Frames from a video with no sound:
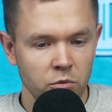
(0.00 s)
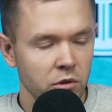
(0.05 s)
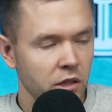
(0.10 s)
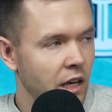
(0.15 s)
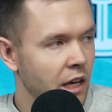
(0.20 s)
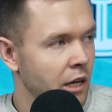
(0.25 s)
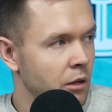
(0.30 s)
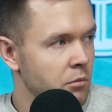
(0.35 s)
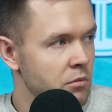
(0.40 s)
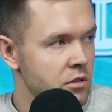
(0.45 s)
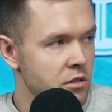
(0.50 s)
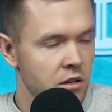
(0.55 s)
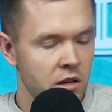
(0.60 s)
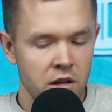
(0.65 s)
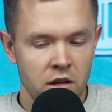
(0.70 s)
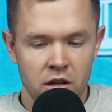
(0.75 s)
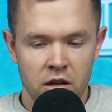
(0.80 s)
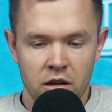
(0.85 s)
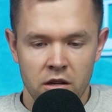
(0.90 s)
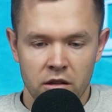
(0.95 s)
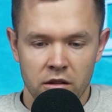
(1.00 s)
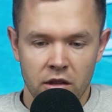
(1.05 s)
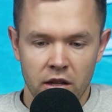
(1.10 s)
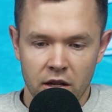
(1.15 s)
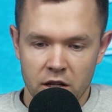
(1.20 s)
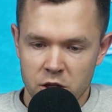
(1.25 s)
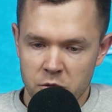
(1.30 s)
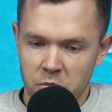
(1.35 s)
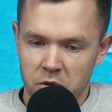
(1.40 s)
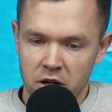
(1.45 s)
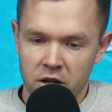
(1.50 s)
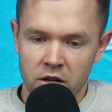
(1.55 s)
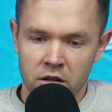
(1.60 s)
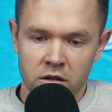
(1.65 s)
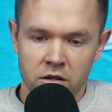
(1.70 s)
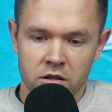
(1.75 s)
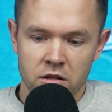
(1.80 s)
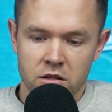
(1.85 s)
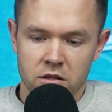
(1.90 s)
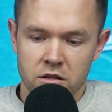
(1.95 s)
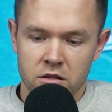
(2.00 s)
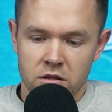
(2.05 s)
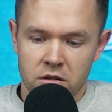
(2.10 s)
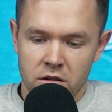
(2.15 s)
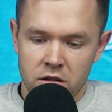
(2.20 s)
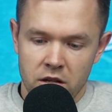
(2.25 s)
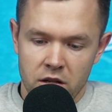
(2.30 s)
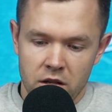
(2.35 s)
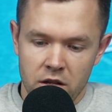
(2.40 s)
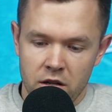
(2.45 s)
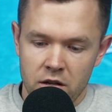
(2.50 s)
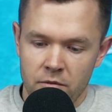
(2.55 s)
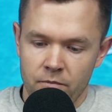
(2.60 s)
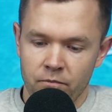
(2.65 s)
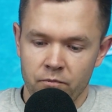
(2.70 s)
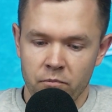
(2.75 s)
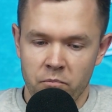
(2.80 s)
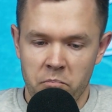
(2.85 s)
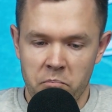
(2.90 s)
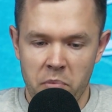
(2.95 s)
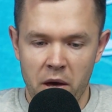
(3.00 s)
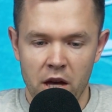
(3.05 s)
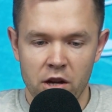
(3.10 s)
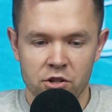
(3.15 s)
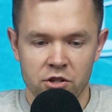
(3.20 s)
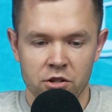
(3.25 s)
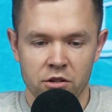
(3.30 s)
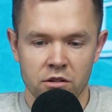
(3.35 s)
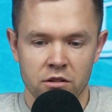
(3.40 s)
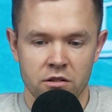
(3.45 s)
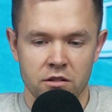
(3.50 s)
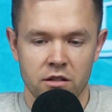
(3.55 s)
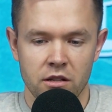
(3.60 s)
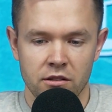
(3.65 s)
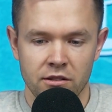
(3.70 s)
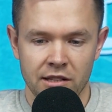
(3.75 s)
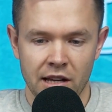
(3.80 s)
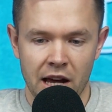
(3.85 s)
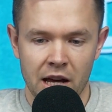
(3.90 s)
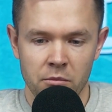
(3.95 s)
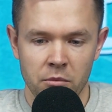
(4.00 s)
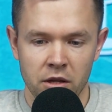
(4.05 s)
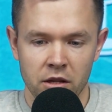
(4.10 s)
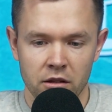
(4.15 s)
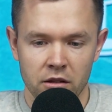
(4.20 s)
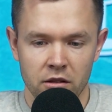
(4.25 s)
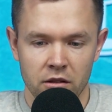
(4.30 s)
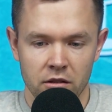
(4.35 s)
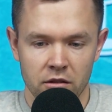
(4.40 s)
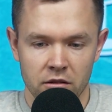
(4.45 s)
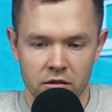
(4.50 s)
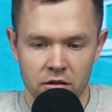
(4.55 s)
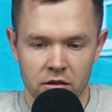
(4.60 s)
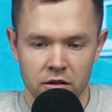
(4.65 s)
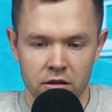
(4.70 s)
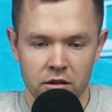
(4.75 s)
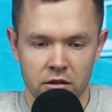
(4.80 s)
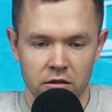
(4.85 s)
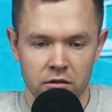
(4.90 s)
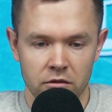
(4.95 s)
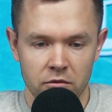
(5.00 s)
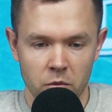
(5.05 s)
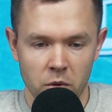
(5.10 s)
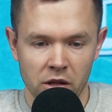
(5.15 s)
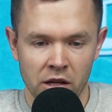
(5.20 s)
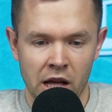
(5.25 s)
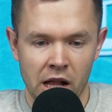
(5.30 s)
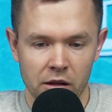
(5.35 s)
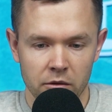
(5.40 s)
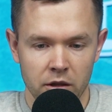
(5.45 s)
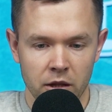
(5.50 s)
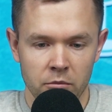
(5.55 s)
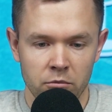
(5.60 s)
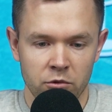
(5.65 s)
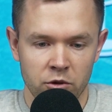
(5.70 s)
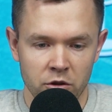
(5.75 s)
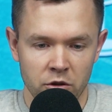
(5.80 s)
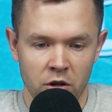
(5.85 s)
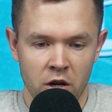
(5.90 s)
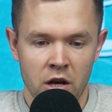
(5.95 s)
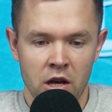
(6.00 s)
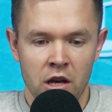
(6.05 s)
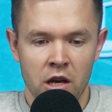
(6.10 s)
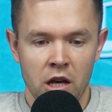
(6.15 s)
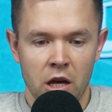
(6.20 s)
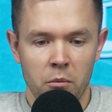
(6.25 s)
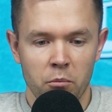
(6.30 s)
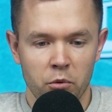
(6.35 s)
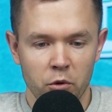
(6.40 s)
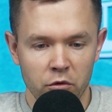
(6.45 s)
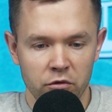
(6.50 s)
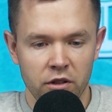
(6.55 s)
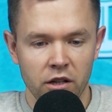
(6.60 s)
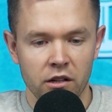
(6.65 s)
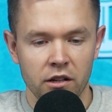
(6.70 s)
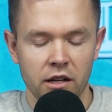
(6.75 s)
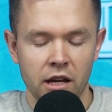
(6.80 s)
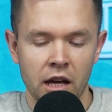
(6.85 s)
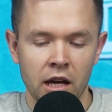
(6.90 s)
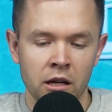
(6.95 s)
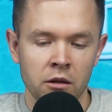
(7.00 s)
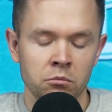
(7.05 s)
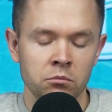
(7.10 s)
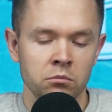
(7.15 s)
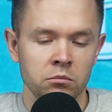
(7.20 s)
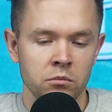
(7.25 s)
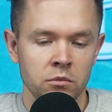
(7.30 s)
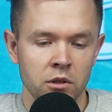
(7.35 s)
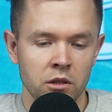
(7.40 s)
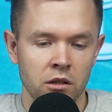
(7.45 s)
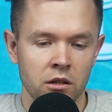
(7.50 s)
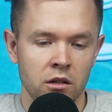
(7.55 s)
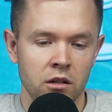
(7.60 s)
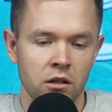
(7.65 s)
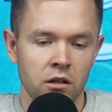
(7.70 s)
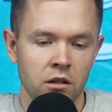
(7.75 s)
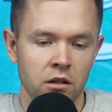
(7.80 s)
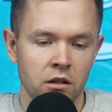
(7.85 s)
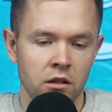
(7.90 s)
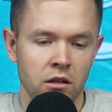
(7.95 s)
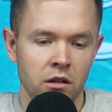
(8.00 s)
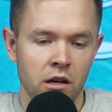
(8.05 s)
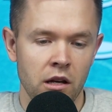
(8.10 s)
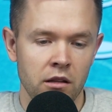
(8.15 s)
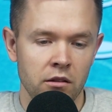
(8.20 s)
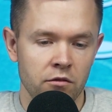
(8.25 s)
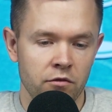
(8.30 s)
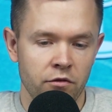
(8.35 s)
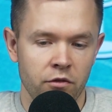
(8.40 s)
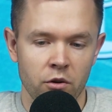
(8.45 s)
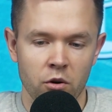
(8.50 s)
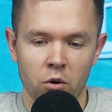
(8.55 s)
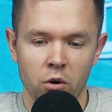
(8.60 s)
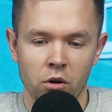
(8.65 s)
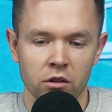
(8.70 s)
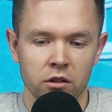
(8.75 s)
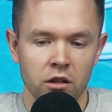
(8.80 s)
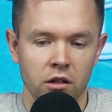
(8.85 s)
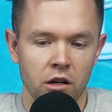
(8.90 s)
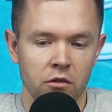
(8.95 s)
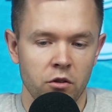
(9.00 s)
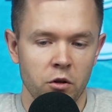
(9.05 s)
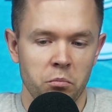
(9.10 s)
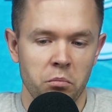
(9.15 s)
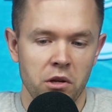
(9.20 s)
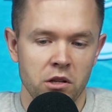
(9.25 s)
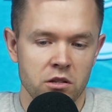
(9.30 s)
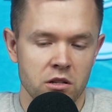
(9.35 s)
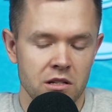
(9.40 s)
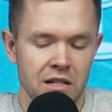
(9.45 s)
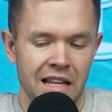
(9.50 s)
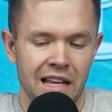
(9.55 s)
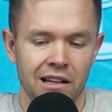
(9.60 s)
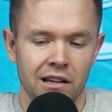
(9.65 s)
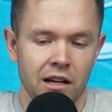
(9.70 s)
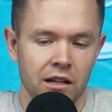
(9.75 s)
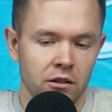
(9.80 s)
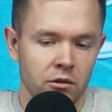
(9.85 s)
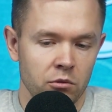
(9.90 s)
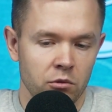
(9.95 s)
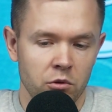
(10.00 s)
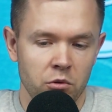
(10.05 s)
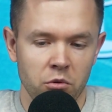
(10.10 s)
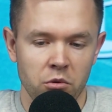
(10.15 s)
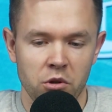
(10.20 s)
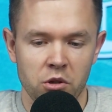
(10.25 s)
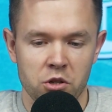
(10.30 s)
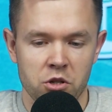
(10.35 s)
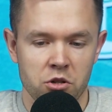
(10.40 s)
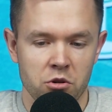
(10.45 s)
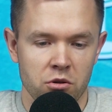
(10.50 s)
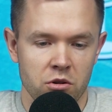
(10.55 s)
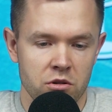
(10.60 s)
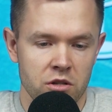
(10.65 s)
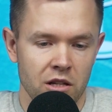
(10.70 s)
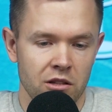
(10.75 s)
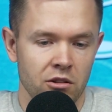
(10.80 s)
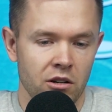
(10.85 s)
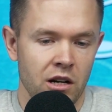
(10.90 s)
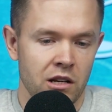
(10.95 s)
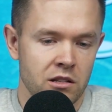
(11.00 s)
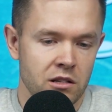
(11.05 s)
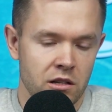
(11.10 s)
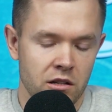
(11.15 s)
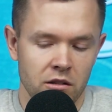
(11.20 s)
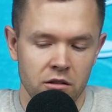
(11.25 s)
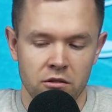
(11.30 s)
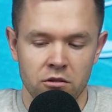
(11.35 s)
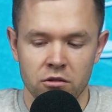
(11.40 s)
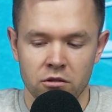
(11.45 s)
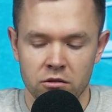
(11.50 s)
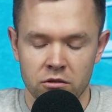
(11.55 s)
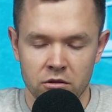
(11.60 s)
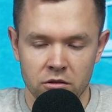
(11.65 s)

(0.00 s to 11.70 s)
2 games. The experience, the patience, the timing will help them to improve their game. And for all the other pieces, like I know Kuric or Satransky,